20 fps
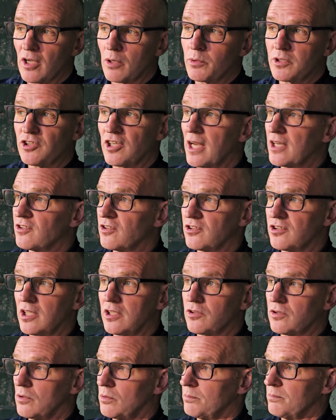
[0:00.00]
We changed the
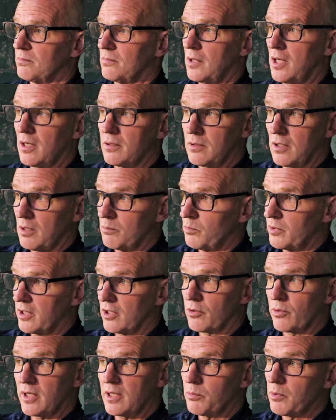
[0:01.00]
system and we
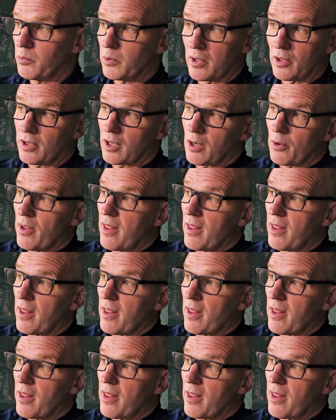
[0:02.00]
agreed we were going to go